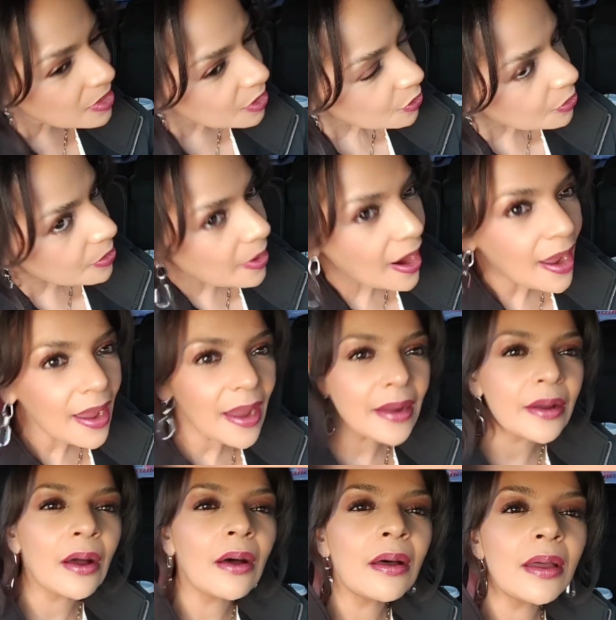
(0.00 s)

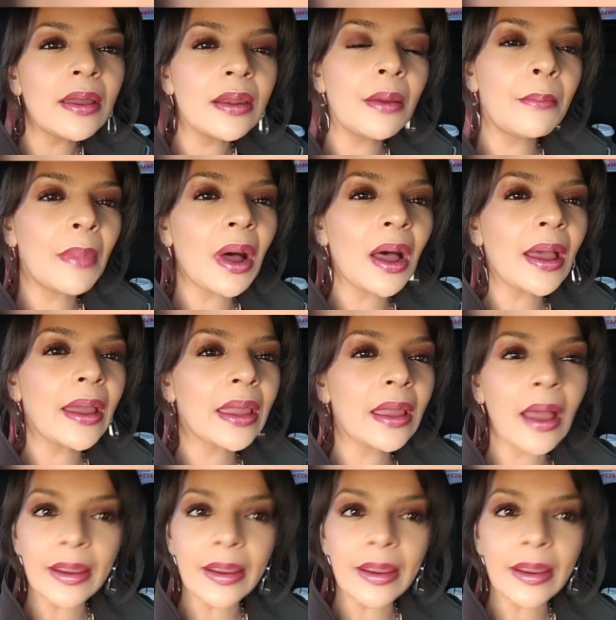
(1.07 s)
crack on my,